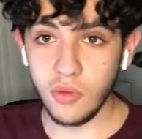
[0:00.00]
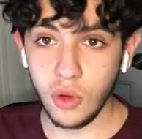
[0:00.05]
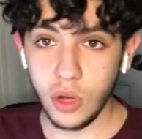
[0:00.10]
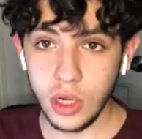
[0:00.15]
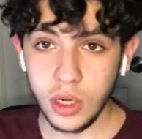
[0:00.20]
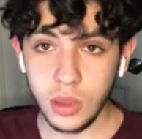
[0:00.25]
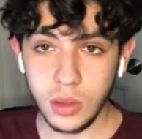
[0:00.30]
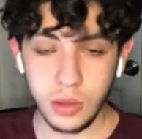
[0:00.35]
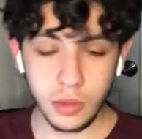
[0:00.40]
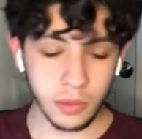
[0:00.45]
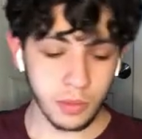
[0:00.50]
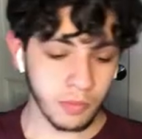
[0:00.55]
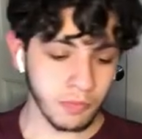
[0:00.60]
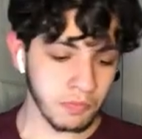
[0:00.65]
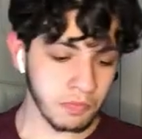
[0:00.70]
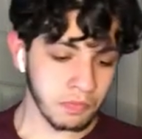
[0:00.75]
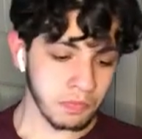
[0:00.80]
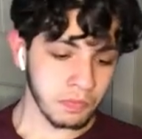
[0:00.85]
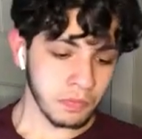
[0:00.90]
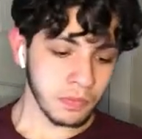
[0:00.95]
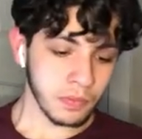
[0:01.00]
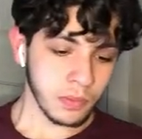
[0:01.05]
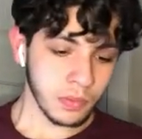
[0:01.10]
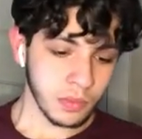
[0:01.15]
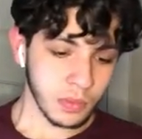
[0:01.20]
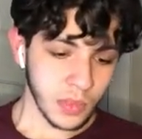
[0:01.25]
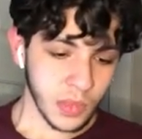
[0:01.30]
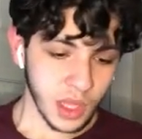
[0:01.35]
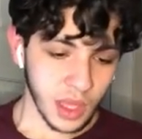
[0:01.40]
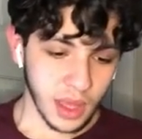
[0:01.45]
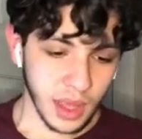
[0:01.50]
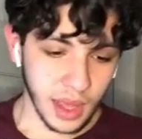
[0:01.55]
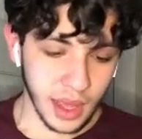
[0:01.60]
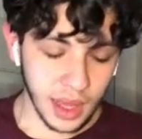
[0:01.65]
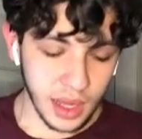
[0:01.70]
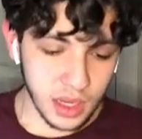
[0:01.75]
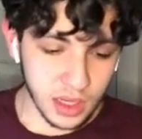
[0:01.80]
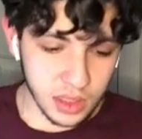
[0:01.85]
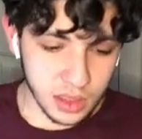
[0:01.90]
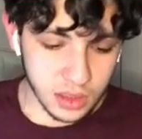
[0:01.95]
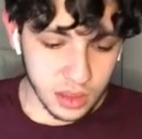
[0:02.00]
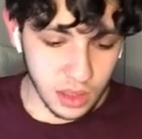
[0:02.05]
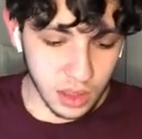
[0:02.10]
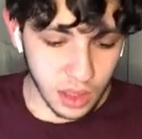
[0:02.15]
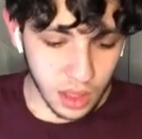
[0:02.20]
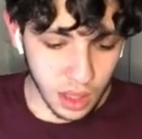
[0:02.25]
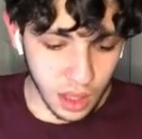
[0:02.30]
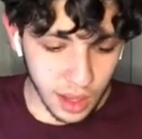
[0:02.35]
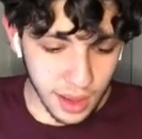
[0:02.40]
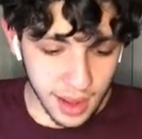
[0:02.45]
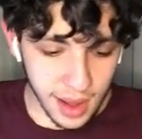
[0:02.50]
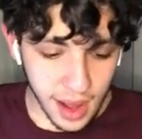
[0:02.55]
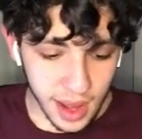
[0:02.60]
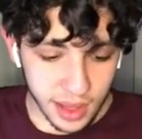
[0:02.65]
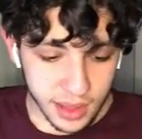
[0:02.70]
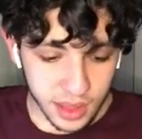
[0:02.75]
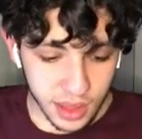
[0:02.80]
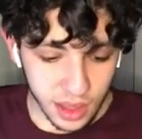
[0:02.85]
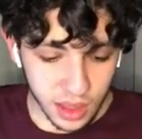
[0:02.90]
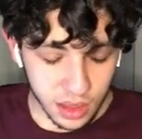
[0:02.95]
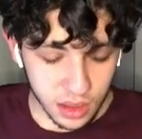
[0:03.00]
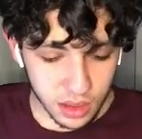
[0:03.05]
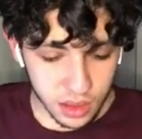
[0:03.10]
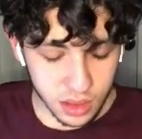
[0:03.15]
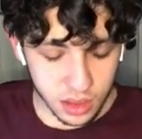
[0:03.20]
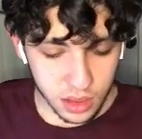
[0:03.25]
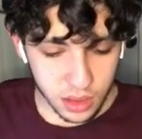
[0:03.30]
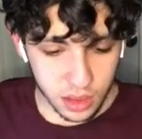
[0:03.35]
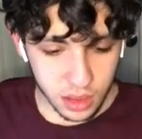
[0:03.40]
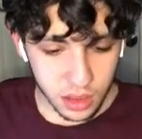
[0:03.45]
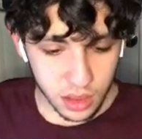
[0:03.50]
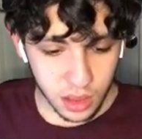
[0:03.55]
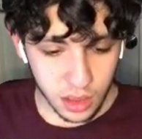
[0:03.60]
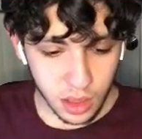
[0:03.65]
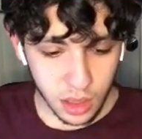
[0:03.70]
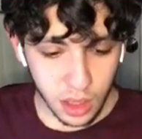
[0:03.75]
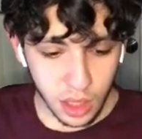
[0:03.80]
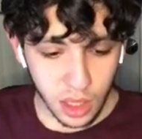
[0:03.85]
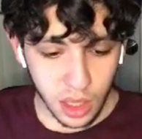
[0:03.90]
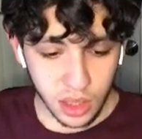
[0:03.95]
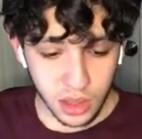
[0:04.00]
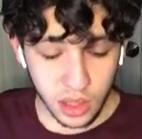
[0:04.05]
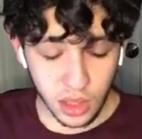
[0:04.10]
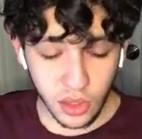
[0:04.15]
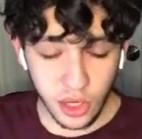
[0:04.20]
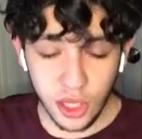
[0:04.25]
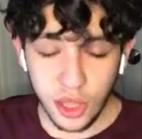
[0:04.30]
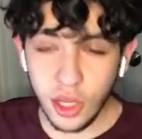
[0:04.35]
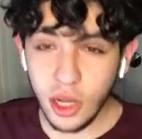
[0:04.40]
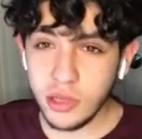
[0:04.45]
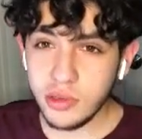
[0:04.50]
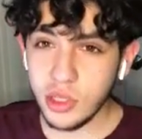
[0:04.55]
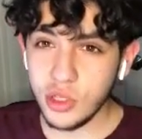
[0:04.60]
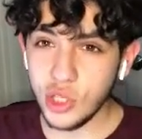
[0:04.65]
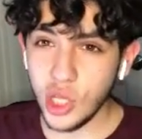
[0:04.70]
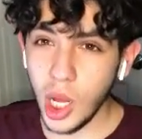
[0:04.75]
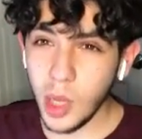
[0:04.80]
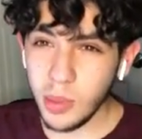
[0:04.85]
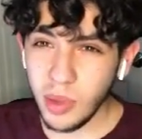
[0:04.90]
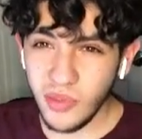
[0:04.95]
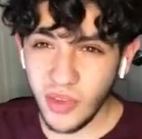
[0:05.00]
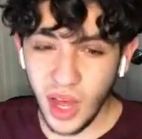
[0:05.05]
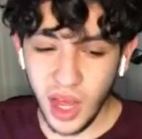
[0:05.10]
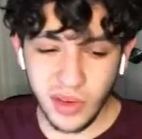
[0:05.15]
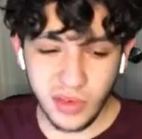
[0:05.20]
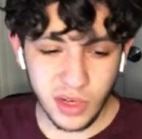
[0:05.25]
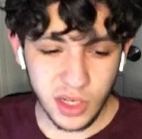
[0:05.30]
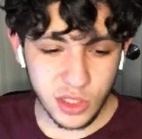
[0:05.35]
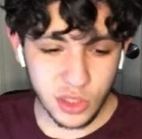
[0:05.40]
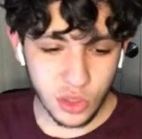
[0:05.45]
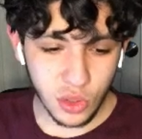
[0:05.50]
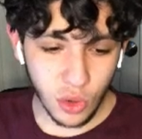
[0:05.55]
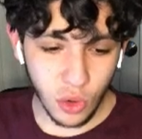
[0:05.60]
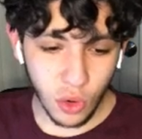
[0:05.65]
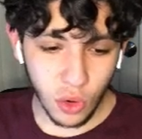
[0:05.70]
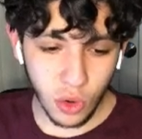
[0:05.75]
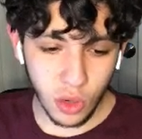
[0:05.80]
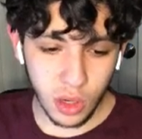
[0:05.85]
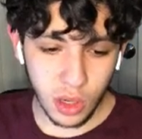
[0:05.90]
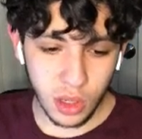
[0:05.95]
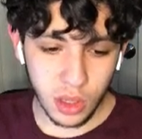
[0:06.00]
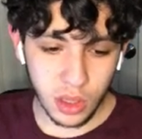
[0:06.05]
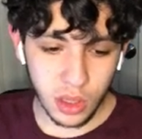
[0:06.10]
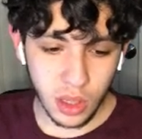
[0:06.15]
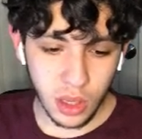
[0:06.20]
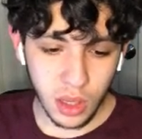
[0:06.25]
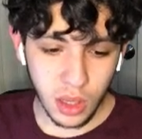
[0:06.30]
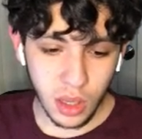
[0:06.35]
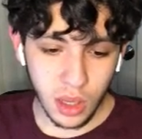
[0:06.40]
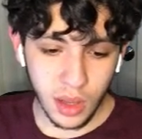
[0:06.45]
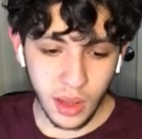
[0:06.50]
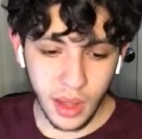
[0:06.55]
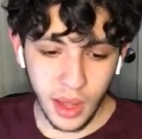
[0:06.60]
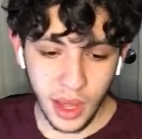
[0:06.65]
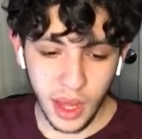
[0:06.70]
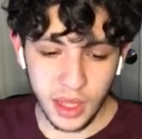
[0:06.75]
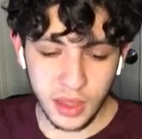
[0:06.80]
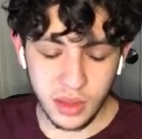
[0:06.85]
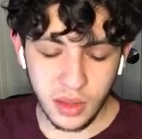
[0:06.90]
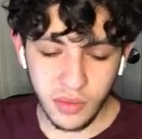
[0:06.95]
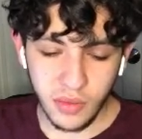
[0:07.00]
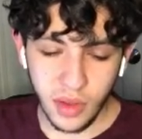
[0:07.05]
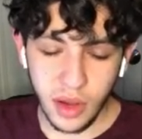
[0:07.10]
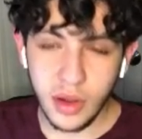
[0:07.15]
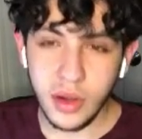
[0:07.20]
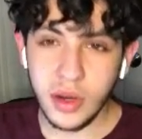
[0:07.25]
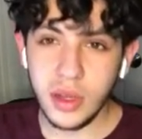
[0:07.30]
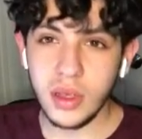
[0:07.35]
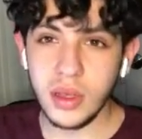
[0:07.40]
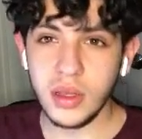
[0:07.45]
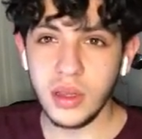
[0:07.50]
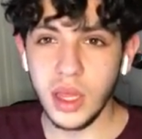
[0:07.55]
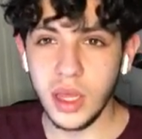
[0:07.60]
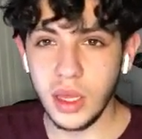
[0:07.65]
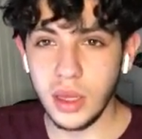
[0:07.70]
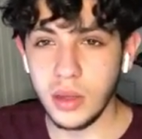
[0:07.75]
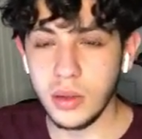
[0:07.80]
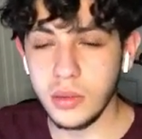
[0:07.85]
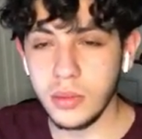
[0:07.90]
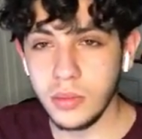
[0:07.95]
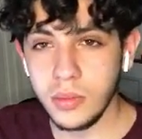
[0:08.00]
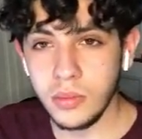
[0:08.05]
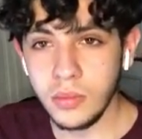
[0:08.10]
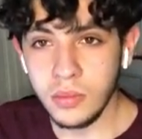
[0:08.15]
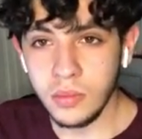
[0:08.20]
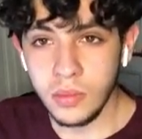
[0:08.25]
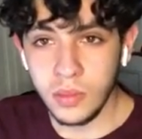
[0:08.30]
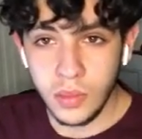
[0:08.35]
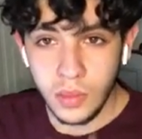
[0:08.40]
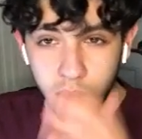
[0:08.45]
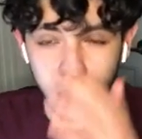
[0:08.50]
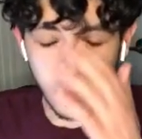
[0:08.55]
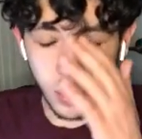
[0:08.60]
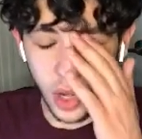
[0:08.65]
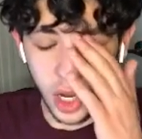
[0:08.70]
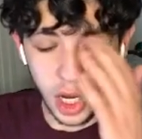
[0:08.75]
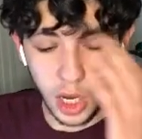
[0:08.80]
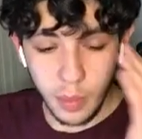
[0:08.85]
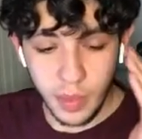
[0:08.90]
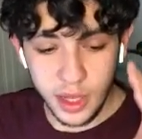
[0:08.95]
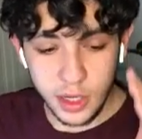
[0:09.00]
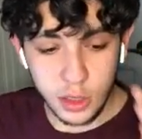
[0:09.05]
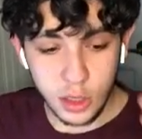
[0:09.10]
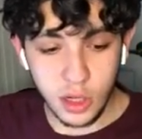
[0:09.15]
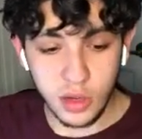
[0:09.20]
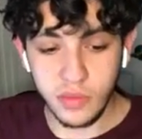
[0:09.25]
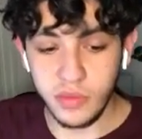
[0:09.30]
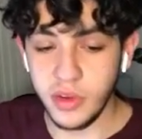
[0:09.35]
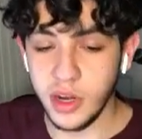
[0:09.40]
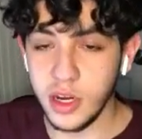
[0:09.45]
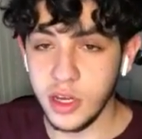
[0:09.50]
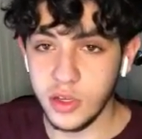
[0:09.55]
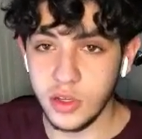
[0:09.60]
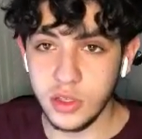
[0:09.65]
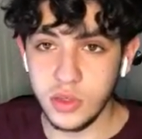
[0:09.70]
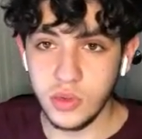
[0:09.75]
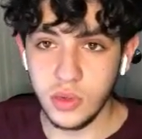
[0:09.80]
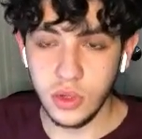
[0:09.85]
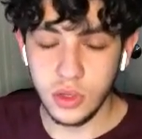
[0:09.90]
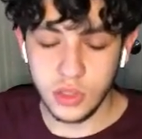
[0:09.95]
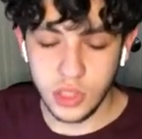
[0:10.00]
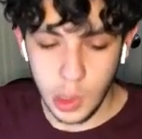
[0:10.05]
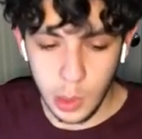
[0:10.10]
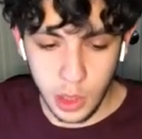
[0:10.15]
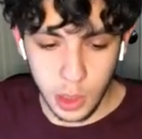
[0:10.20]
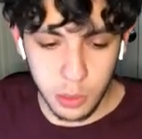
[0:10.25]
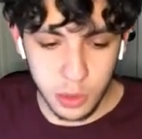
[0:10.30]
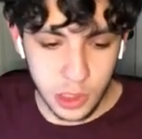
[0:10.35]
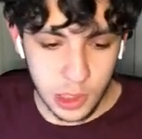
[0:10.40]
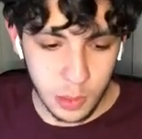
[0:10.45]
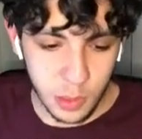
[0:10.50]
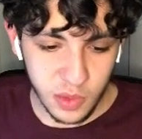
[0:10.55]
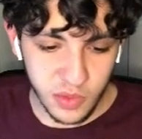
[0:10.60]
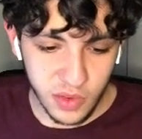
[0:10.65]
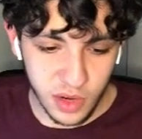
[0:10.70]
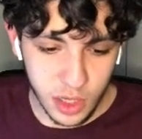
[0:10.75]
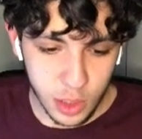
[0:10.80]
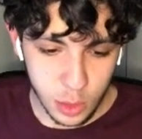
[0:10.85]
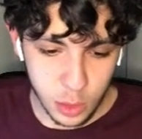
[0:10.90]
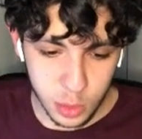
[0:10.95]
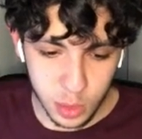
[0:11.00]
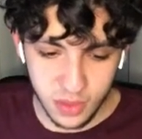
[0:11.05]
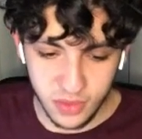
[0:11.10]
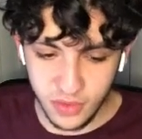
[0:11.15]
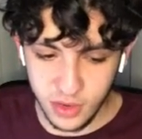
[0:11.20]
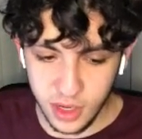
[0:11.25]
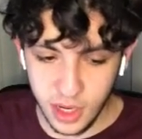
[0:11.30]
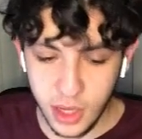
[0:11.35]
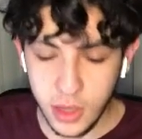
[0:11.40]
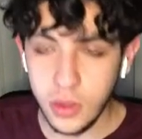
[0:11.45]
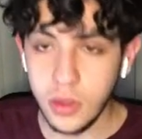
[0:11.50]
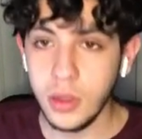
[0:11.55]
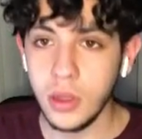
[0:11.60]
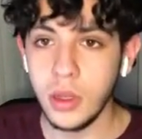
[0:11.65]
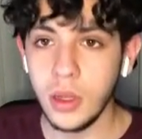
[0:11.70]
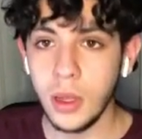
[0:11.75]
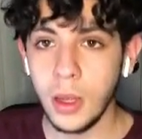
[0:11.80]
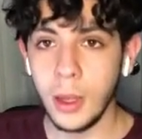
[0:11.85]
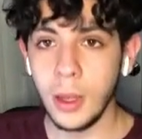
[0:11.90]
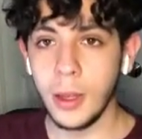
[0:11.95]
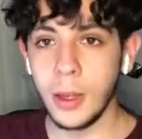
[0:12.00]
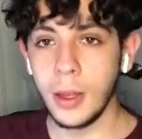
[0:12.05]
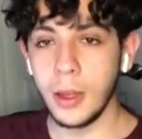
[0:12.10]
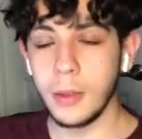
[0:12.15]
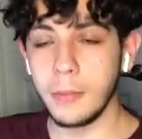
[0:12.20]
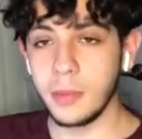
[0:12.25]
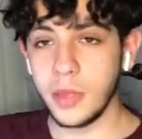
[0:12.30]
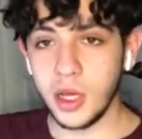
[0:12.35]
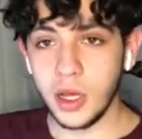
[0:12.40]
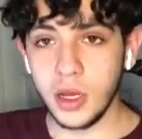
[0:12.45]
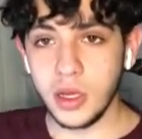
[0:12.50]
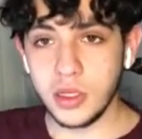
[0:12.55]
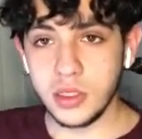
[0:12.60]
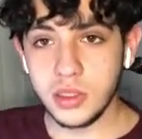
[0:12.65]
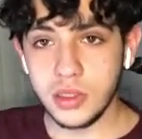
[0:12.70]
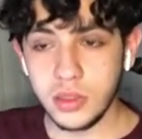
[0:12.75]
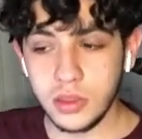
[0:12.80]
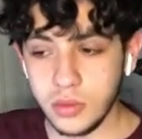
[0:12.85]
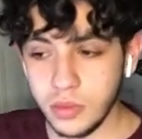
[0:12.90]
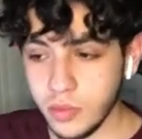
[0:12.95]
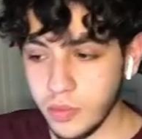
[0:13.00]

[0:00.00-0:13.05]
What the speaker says: one, and I think they're either at the top of average or at the very like bottom end of very useful. So I'm going to put them in very useful for now, because